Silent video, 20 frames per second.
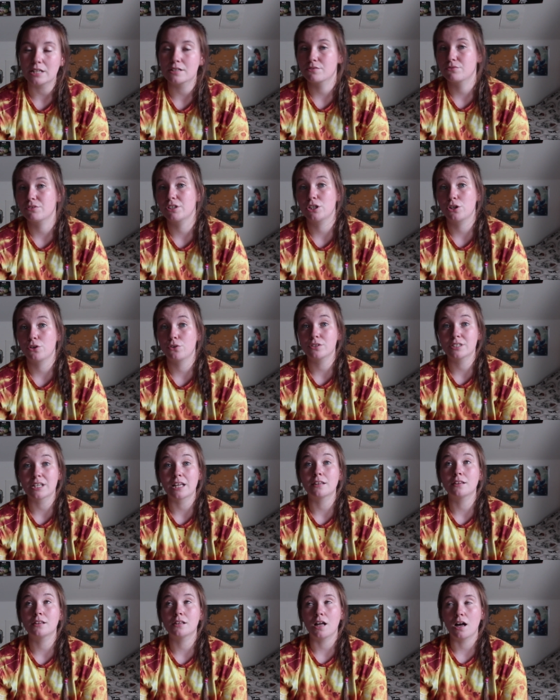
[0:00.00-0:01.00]
really cool because I
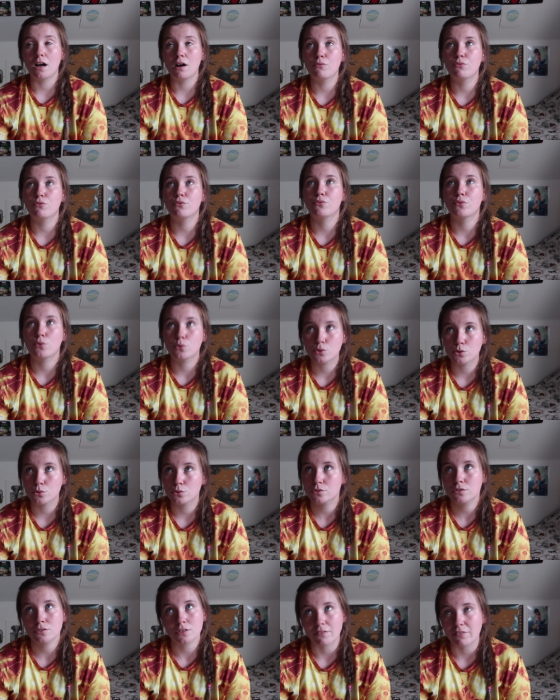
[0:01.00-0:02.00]
love photos.
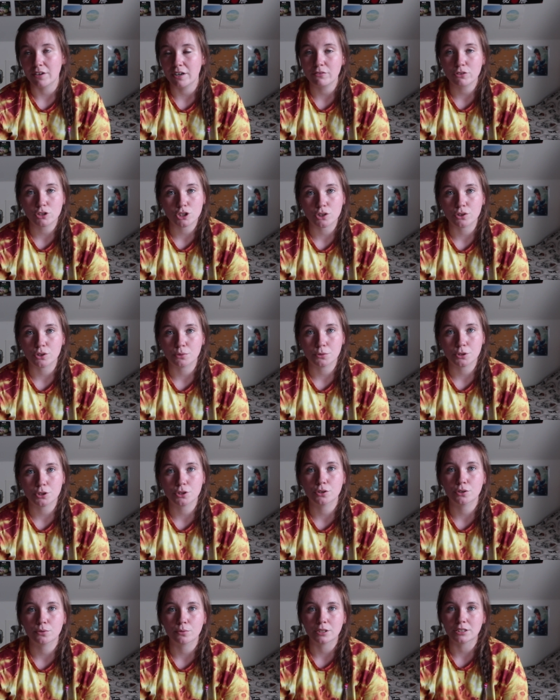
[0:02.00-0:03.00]
If I ever do a tour
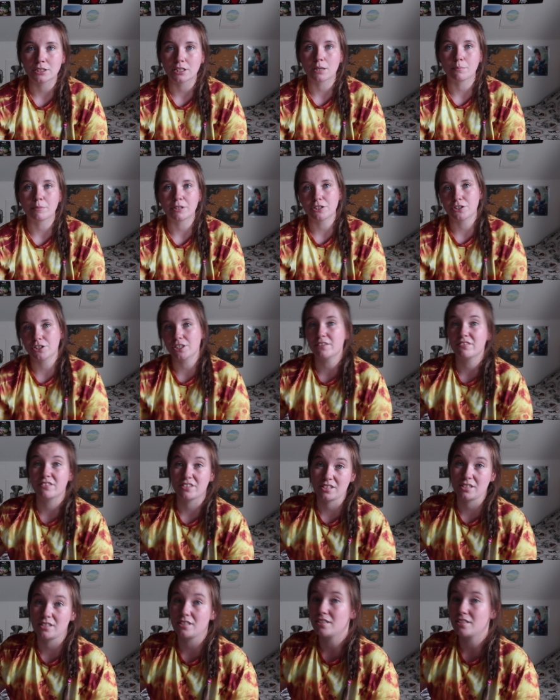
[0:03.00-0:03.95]
one day, I mean you can even see